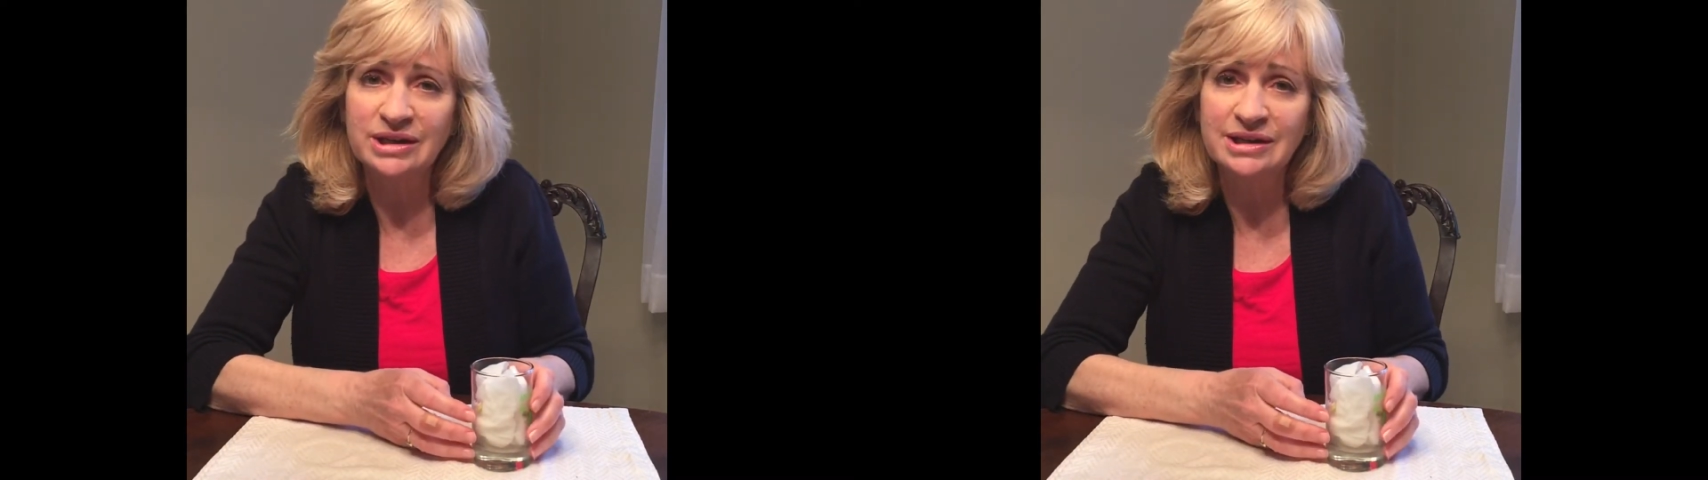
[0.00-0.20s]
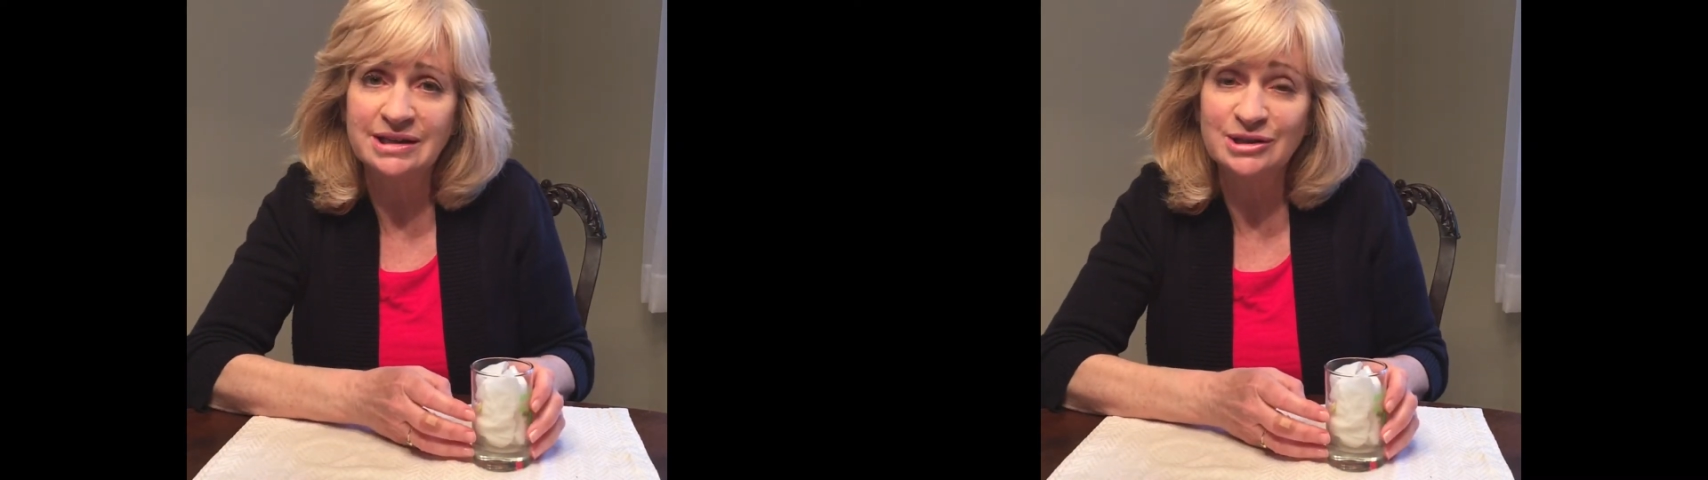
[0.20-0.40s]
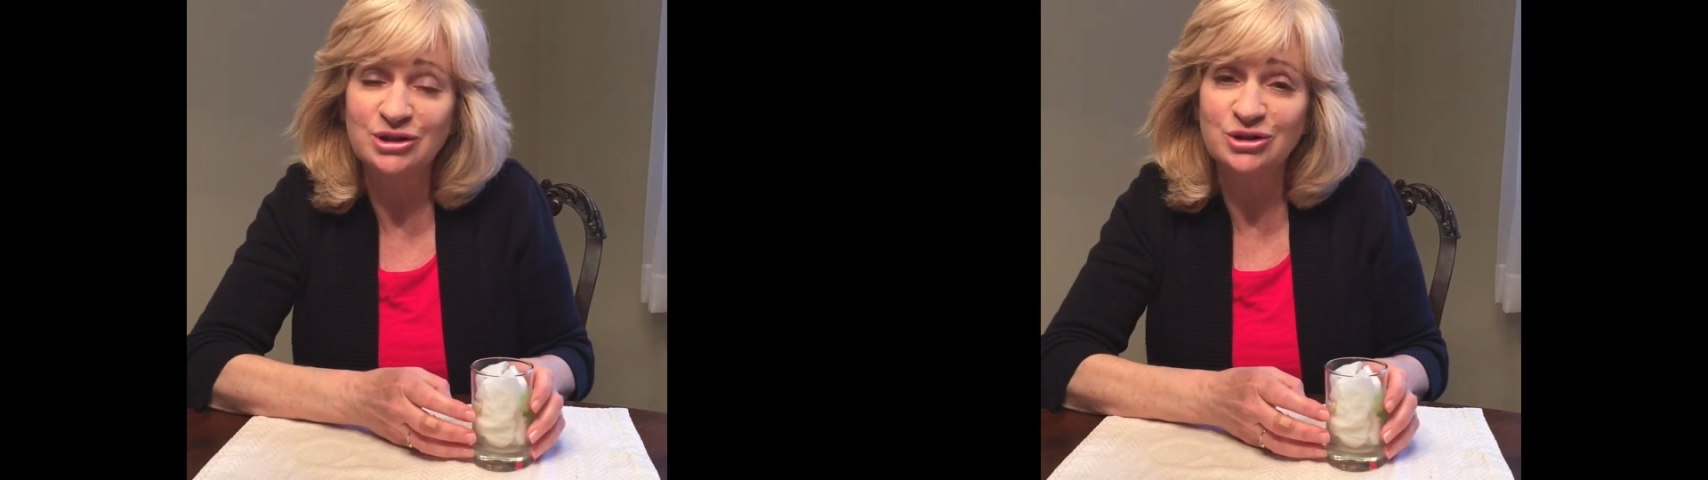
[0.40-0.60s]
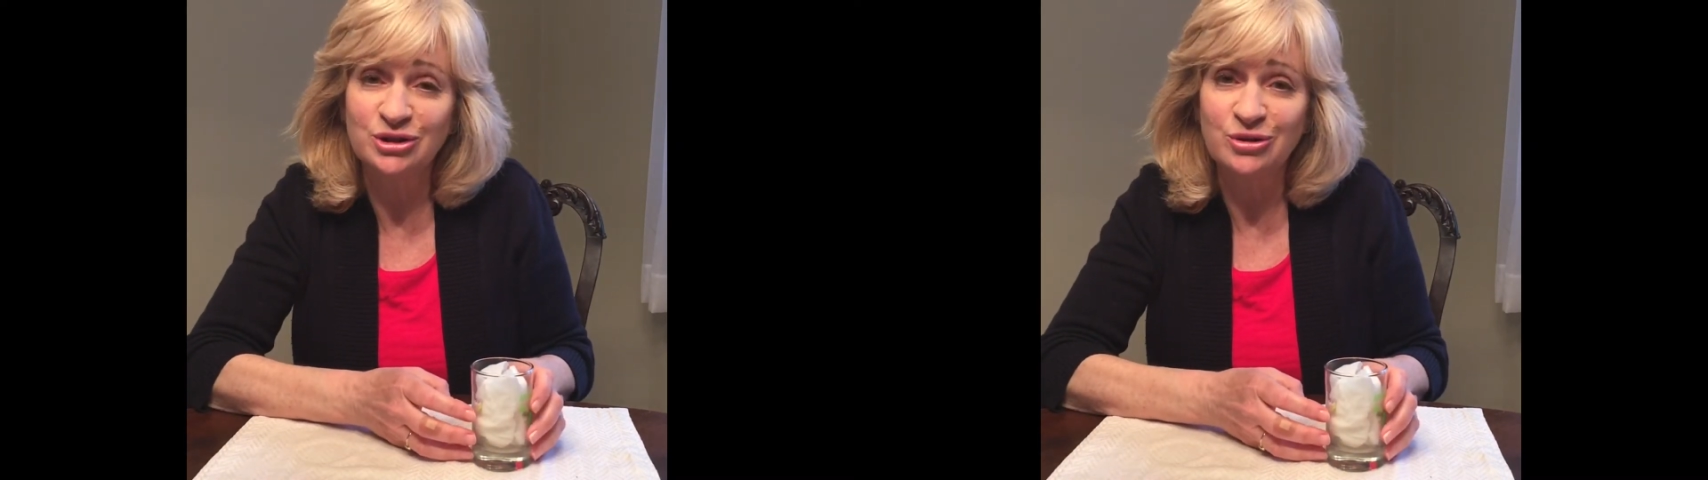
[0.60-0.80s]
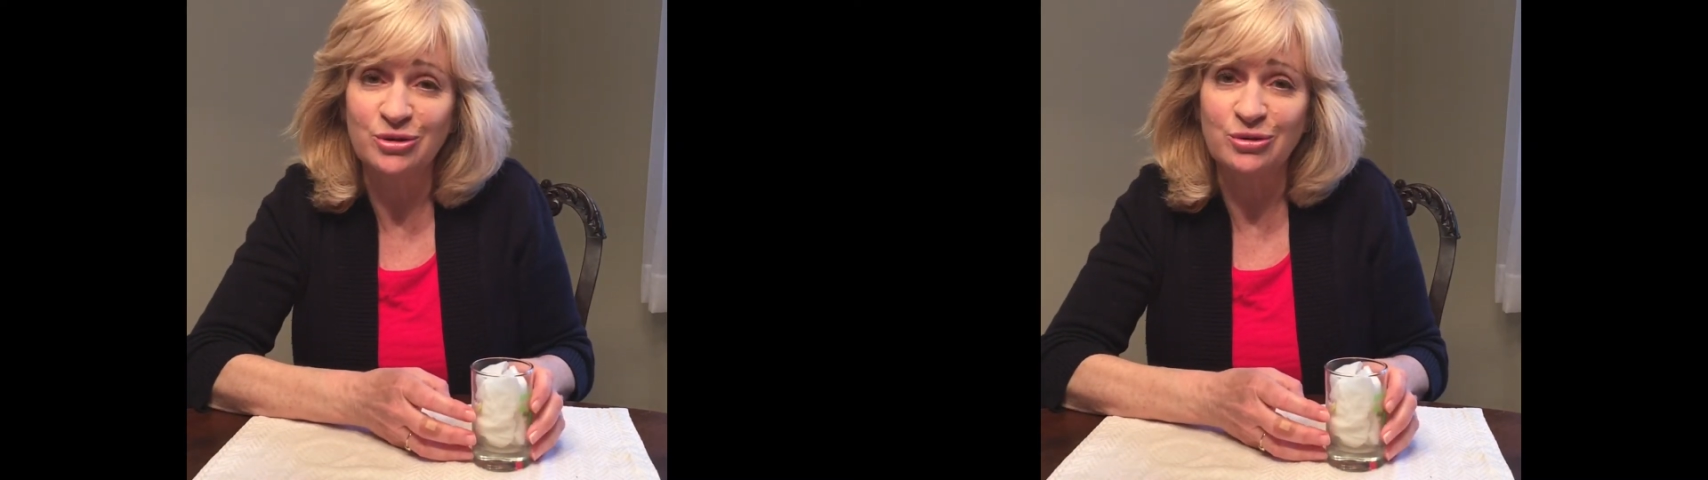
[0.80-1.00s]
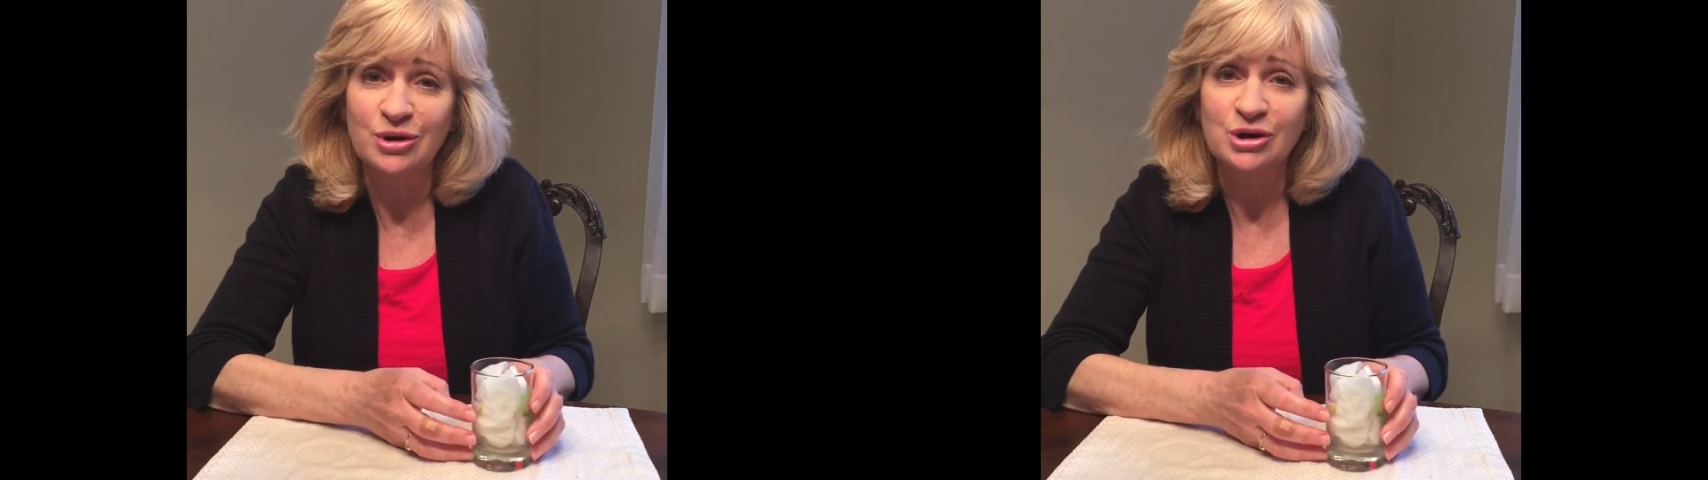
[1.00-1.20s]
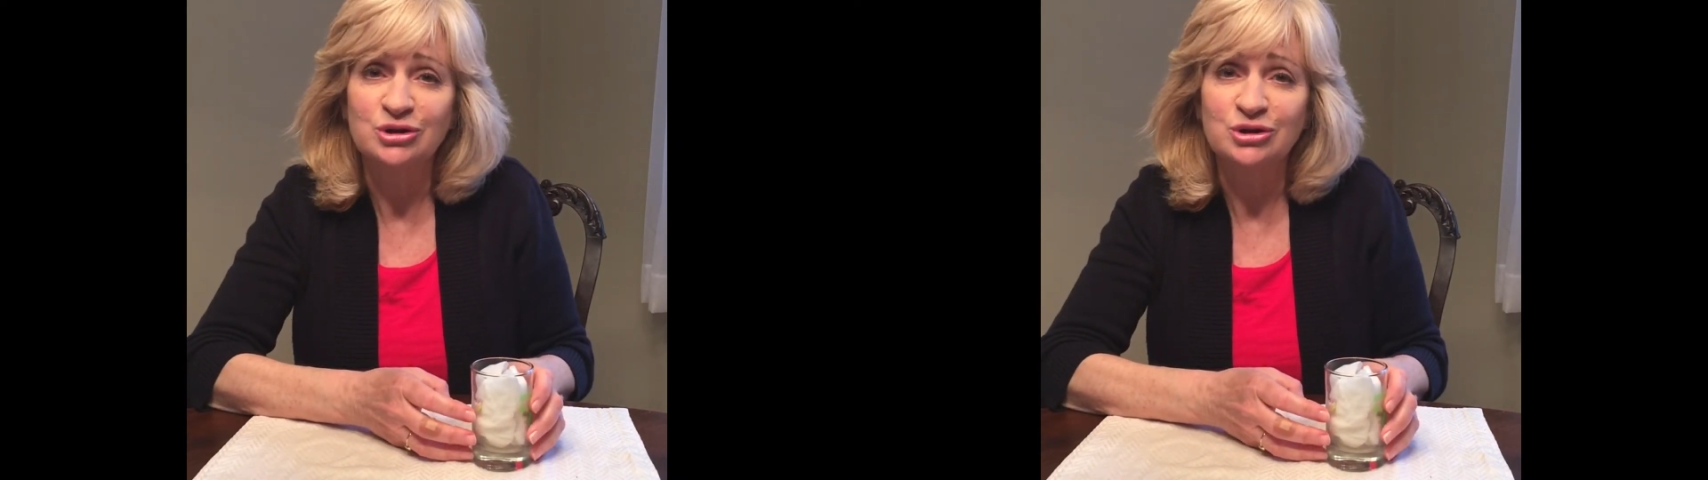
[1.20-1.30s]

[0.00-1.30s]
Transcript: need to do